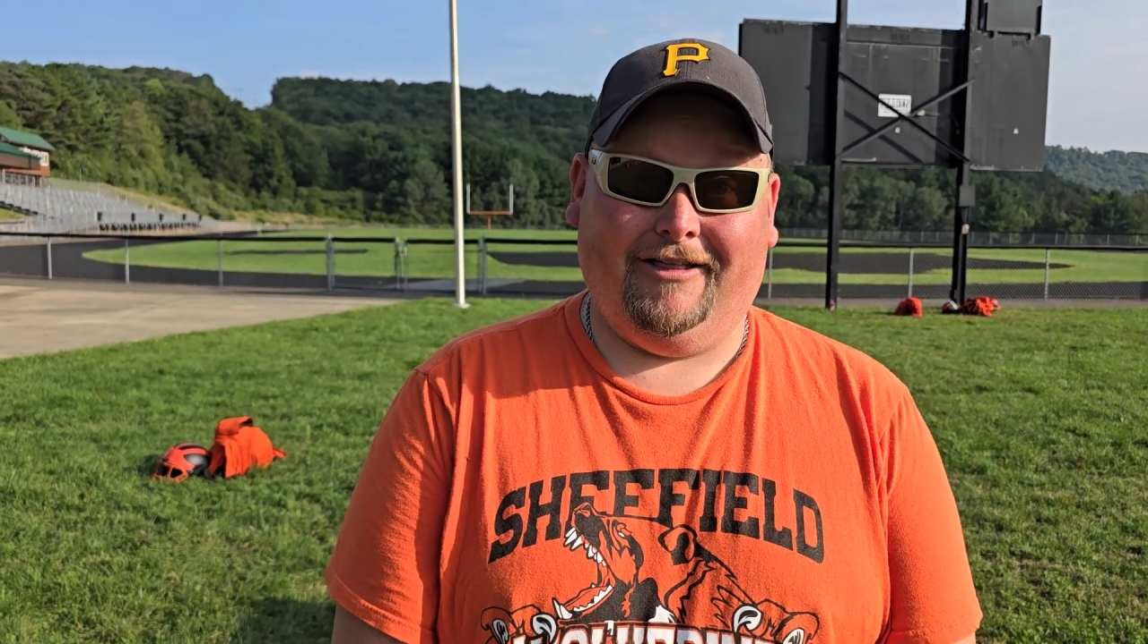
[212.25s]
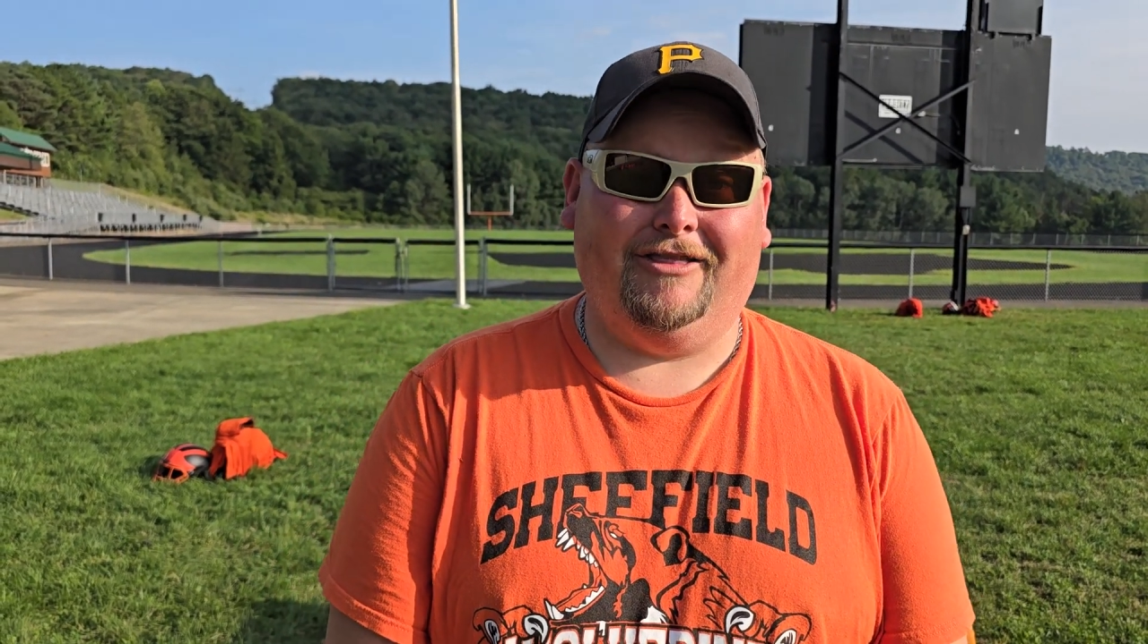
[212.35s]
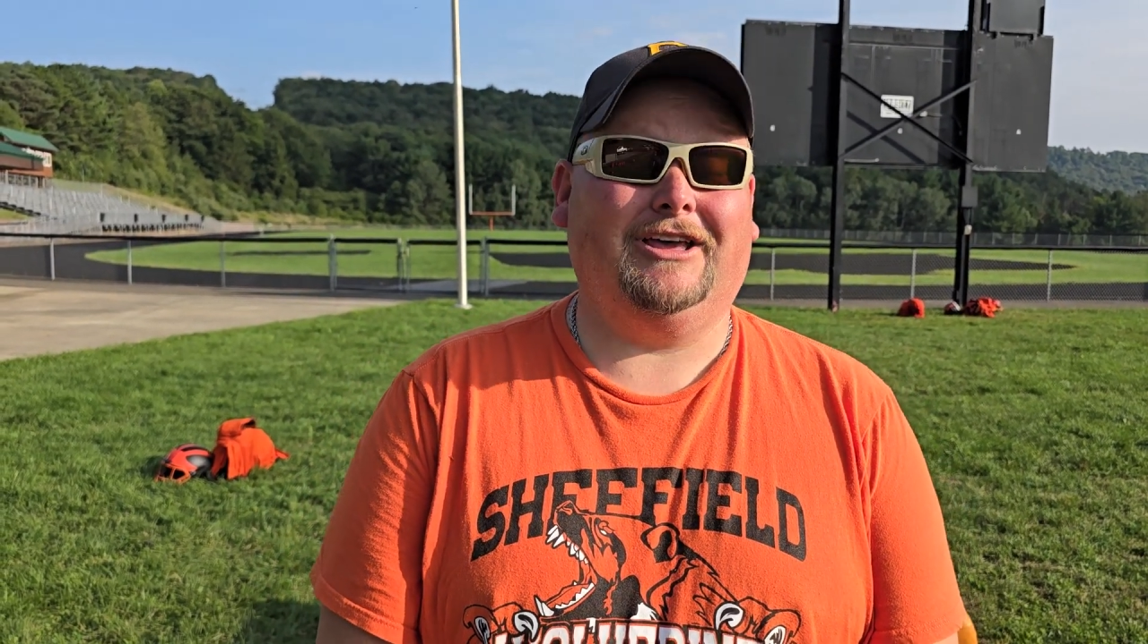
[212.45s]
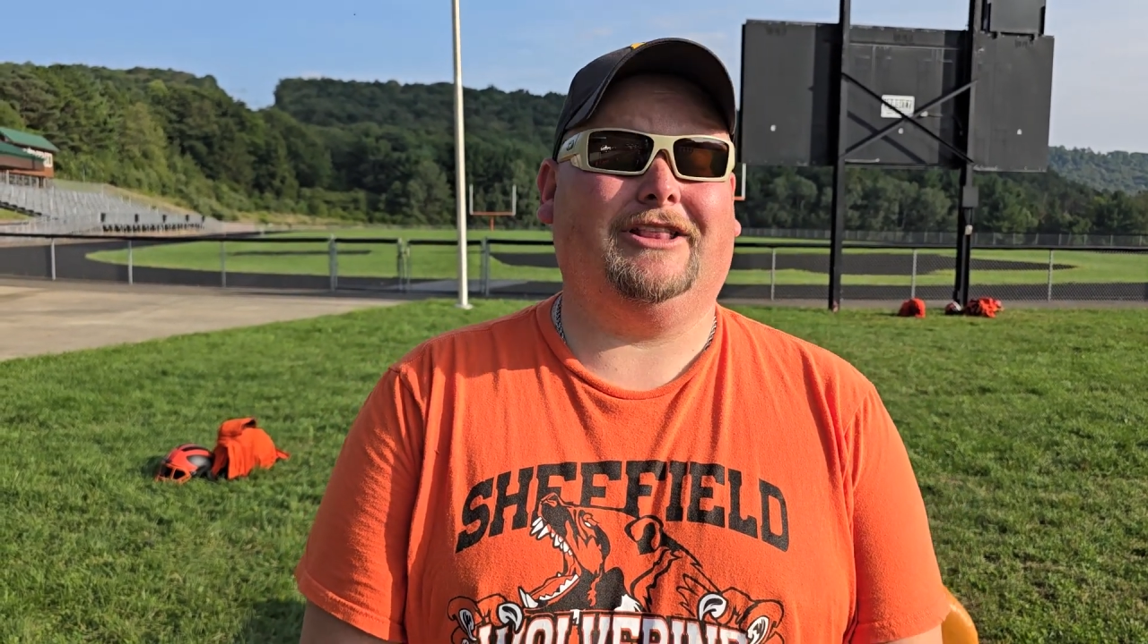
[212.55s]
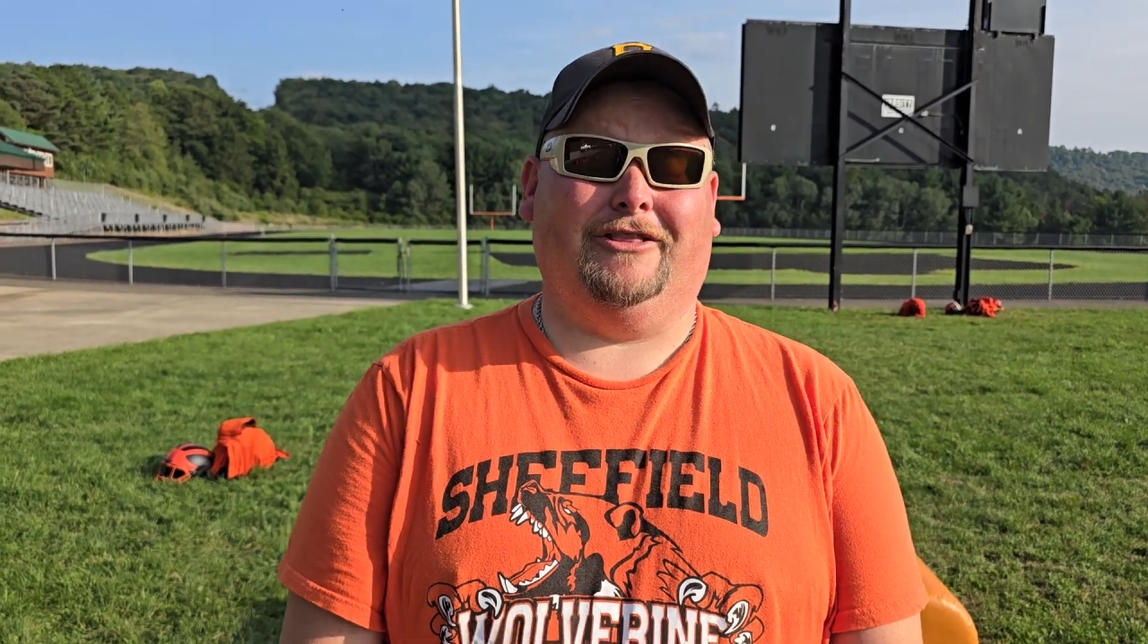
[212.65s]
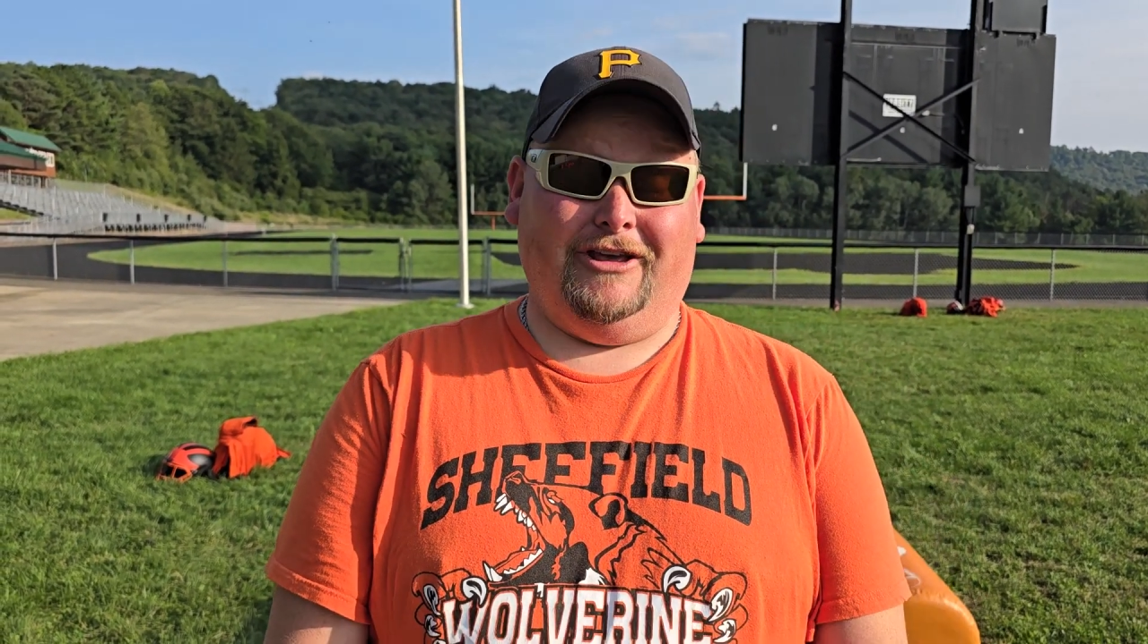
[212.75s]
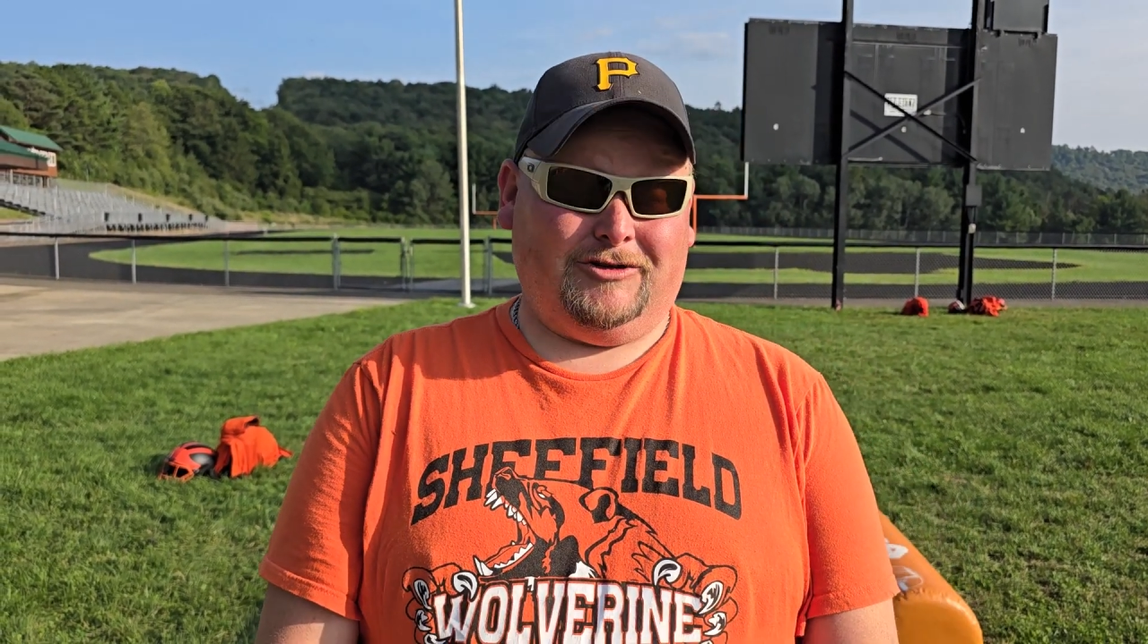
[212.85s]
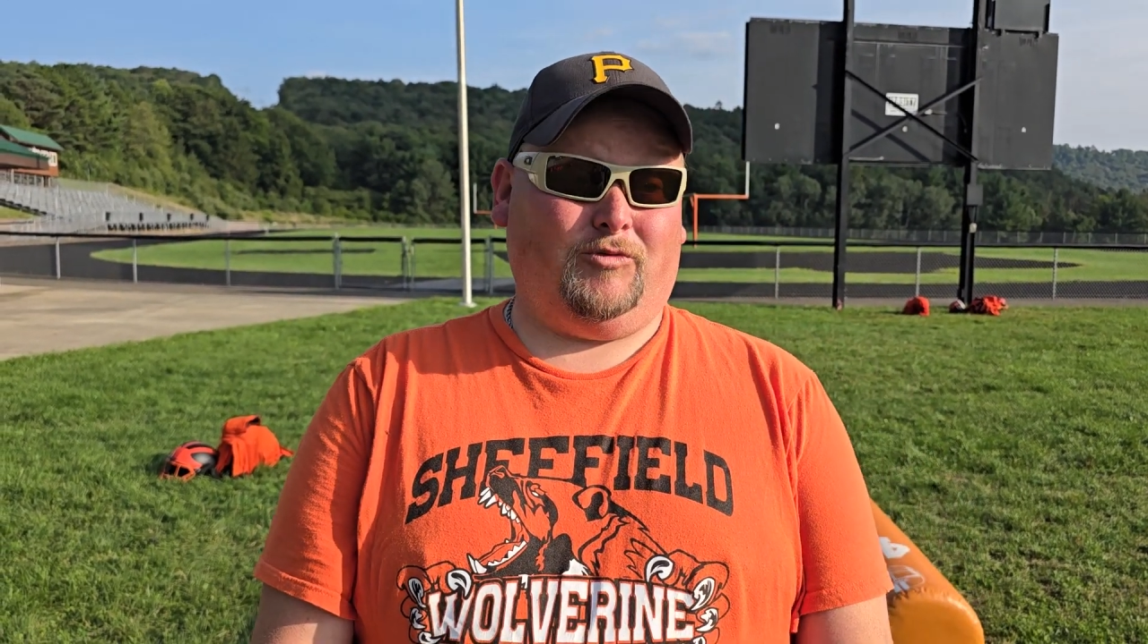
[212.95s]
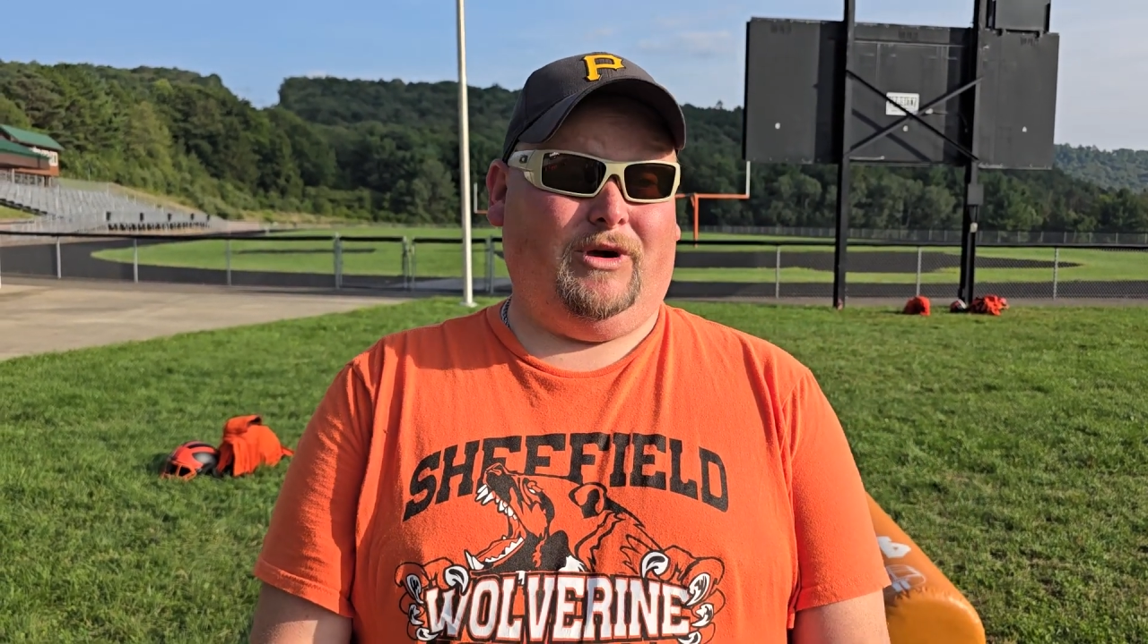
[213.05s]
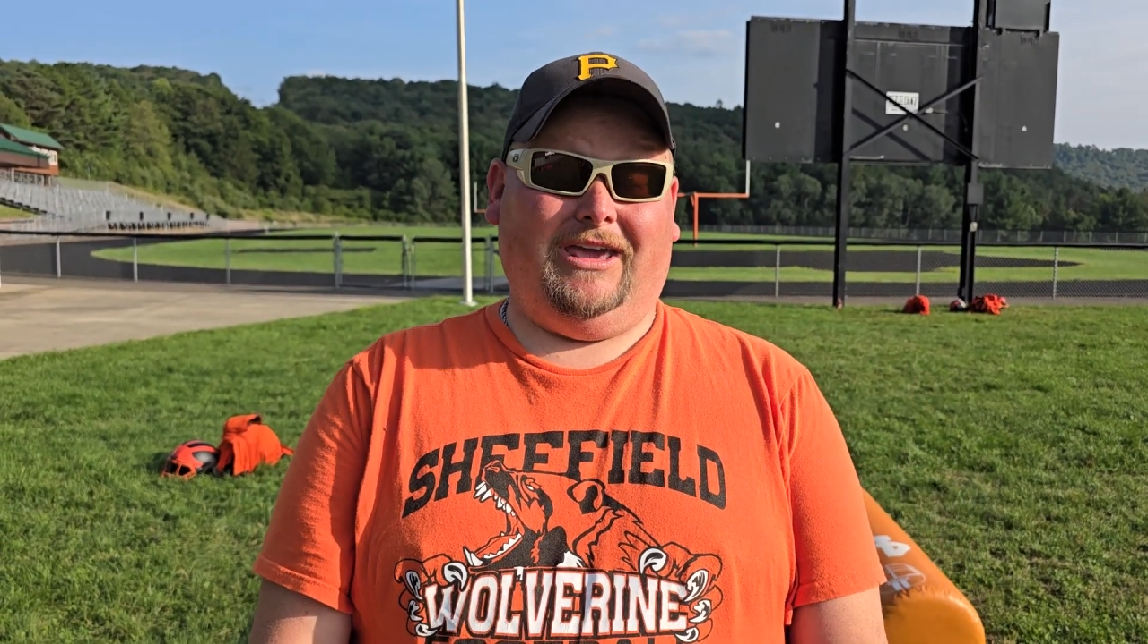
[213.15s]

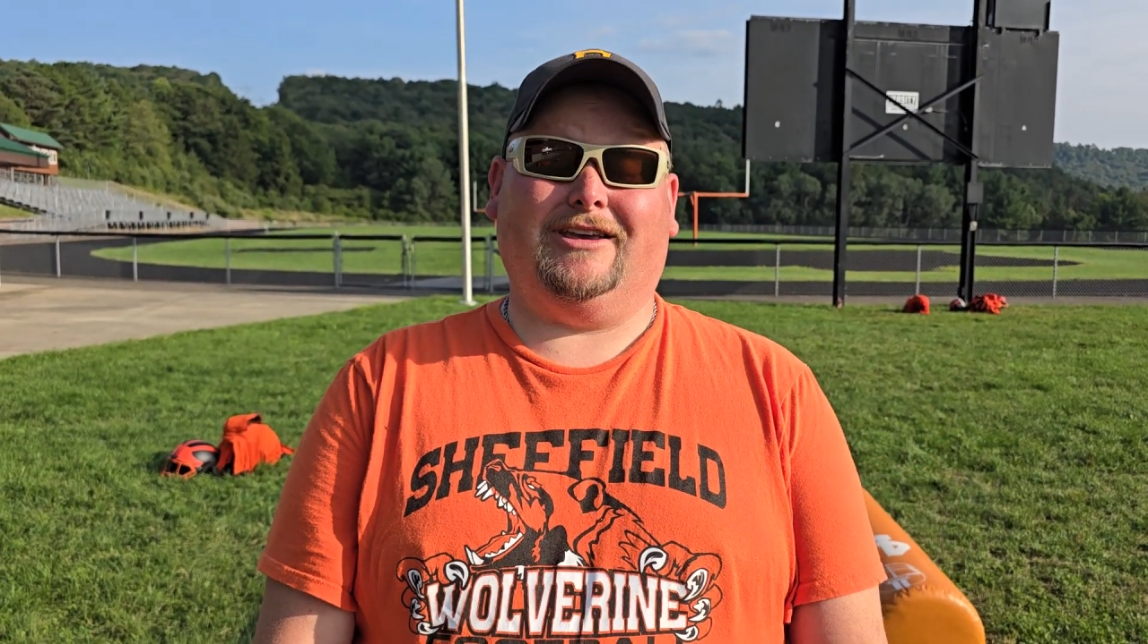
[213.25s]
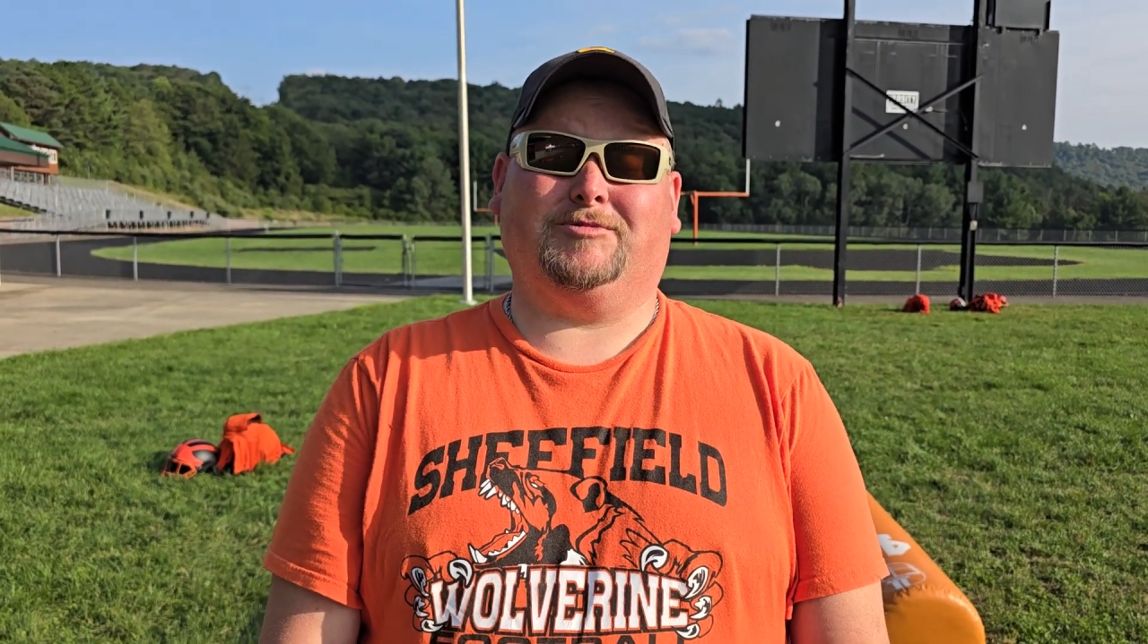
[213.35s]
This week